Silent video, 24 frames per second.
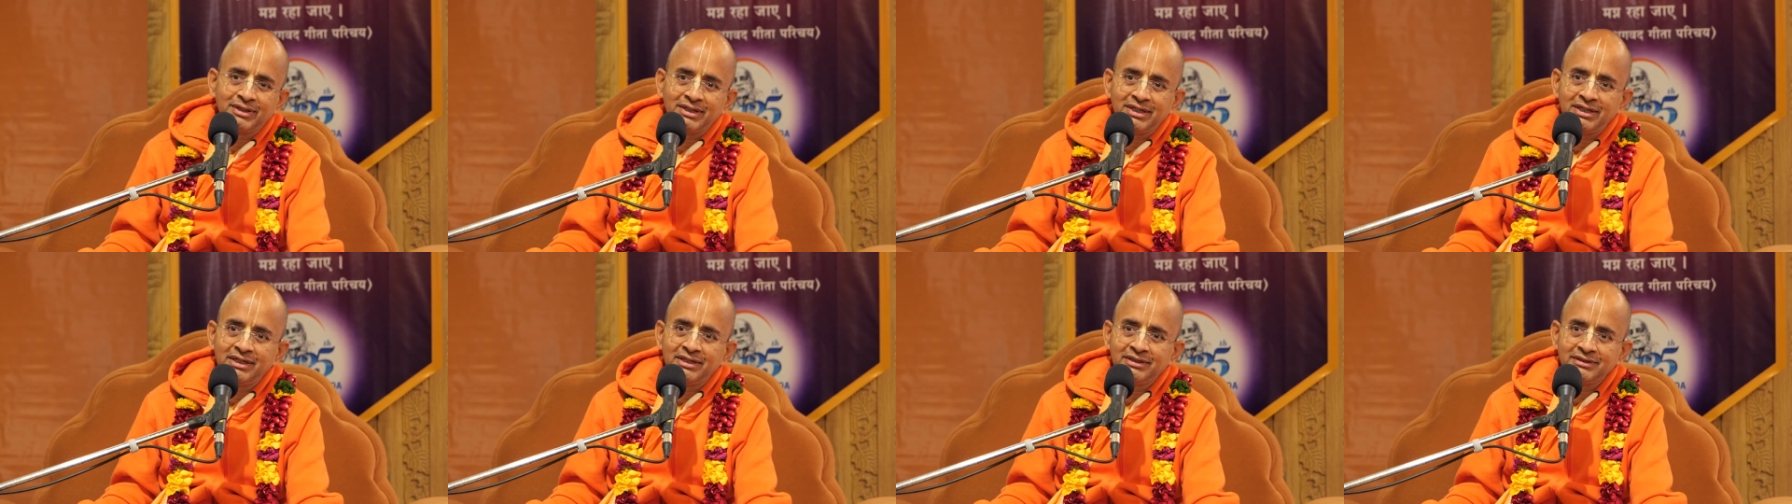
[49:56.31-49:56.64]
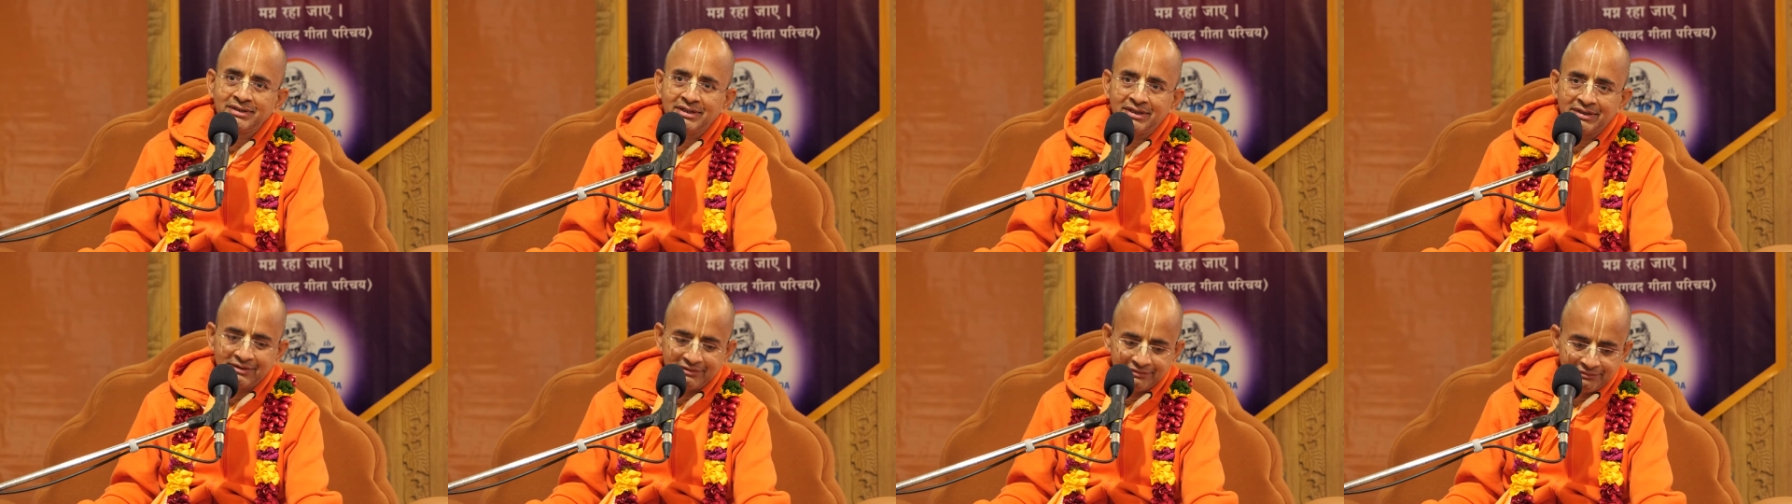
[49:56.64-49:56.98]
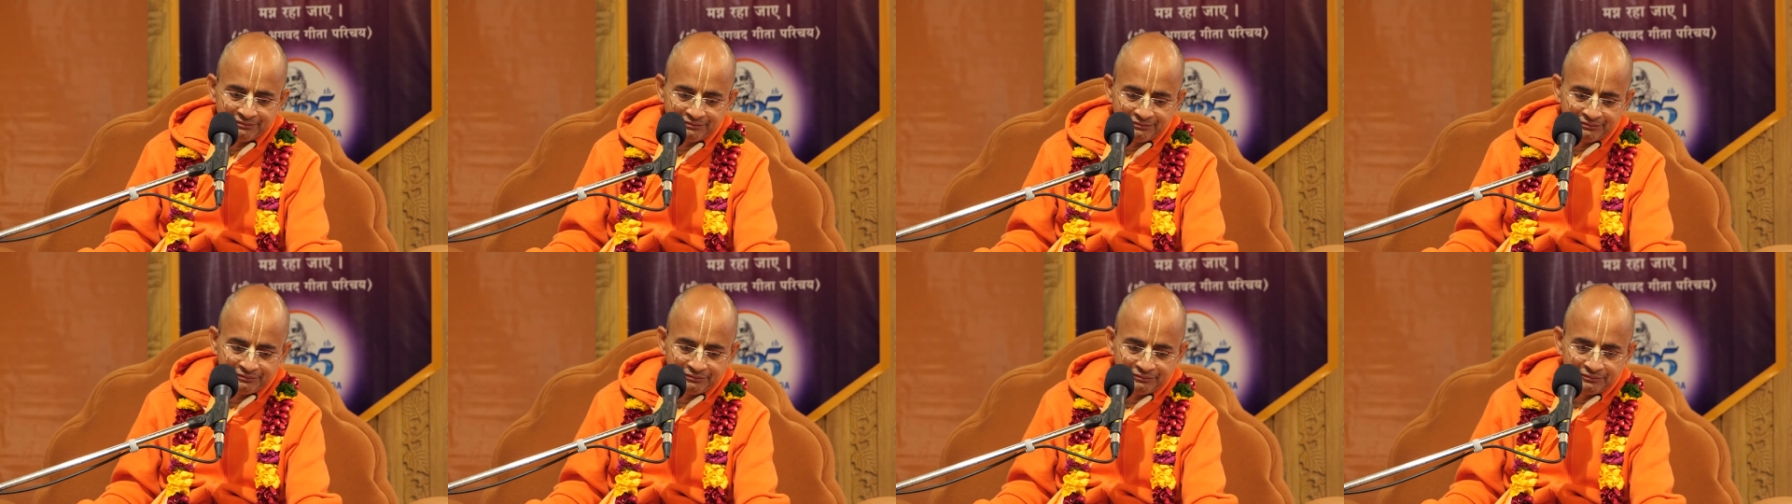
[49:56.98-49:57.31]
by reading that.
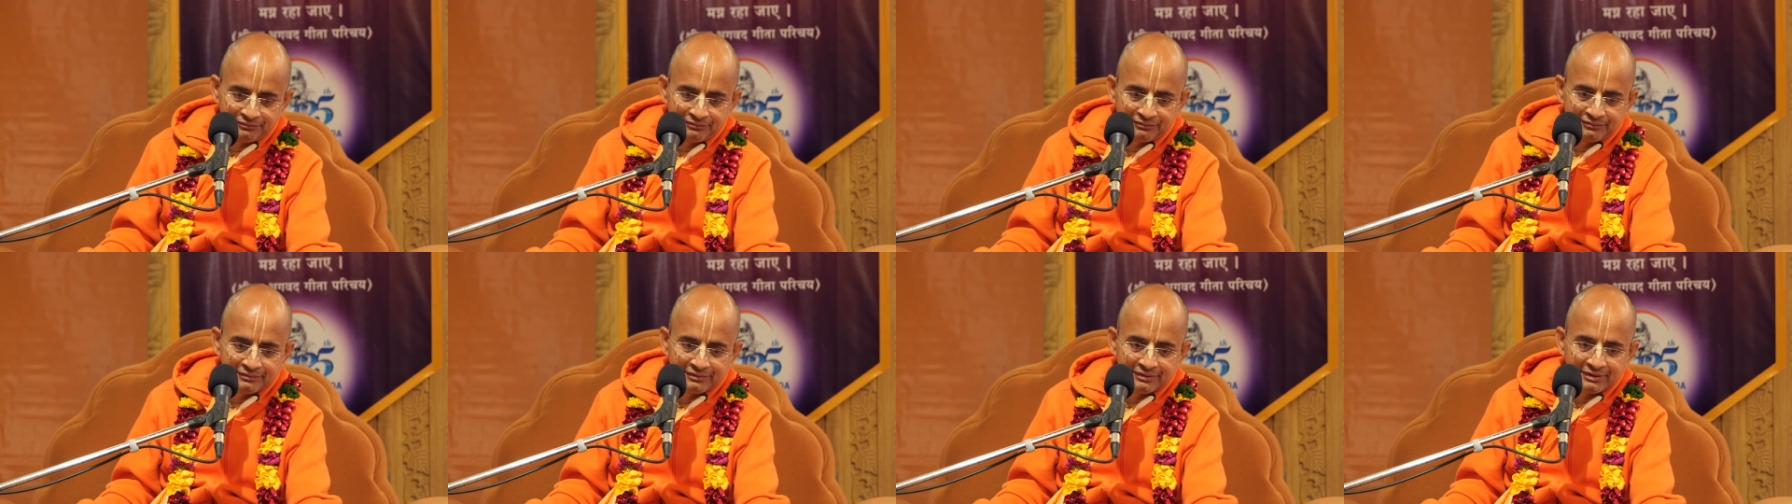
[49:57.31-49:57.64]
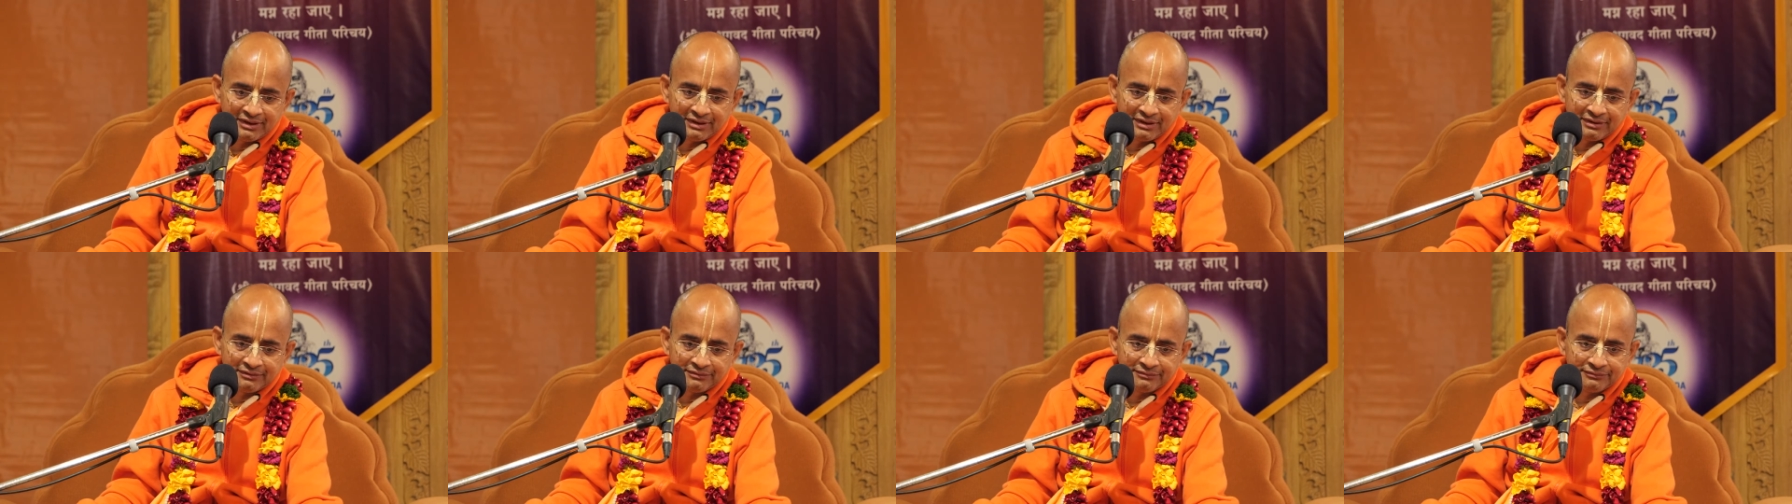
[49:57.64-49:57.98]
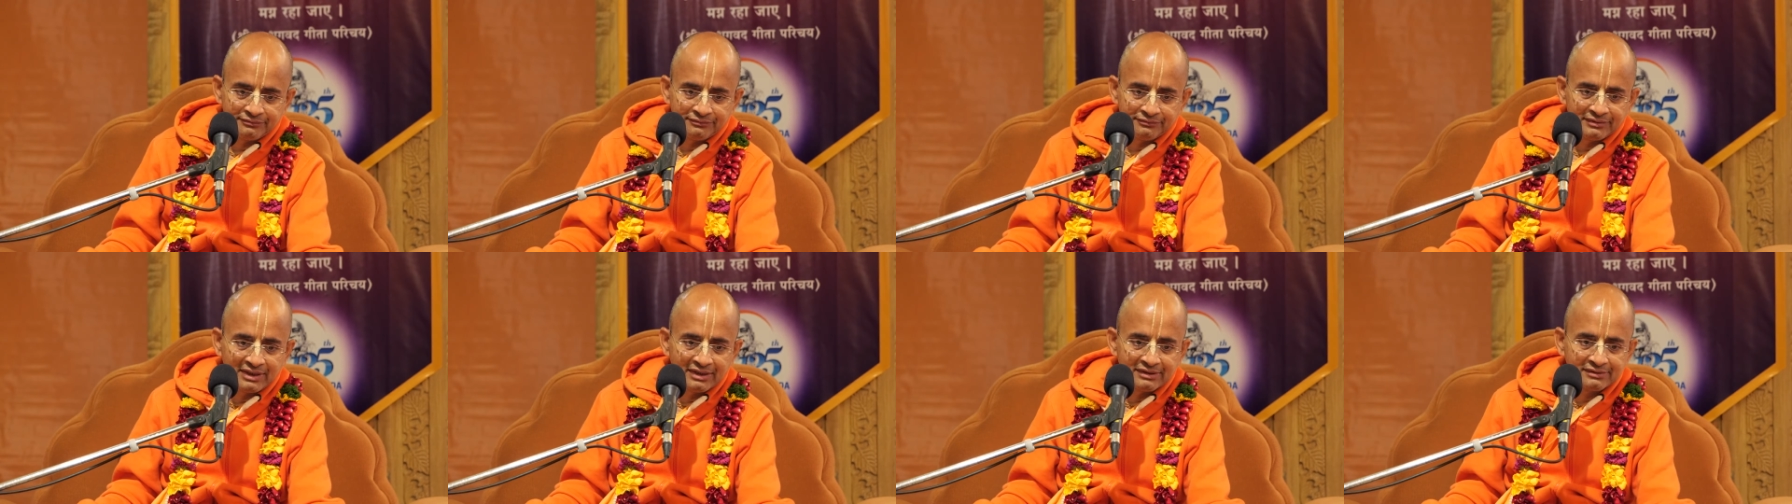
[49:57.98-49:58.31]
Yeah.
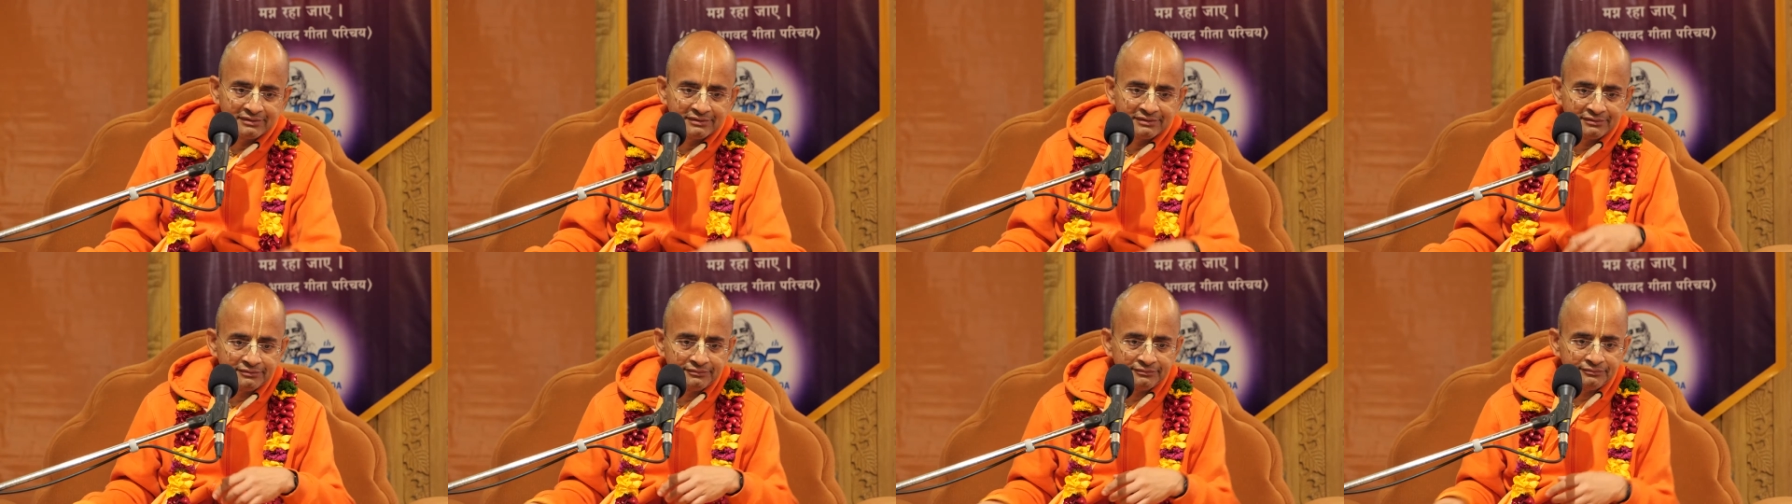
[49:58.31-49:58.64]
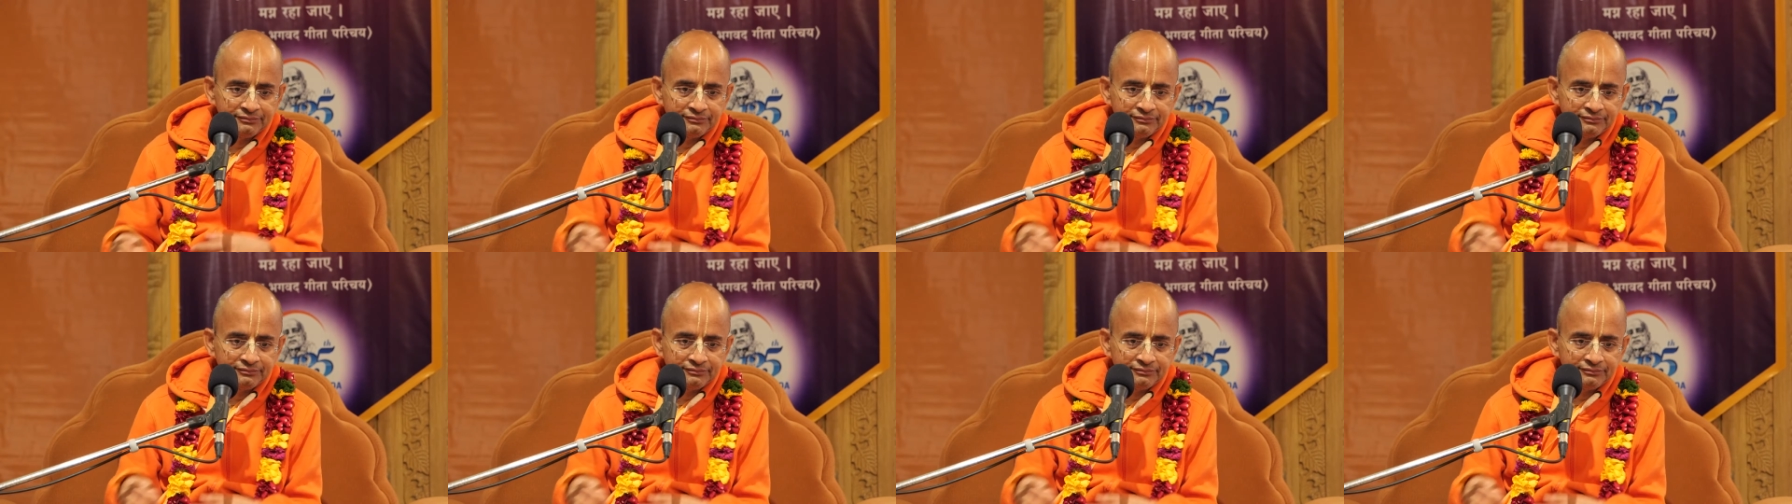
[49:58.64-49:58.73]
Yes.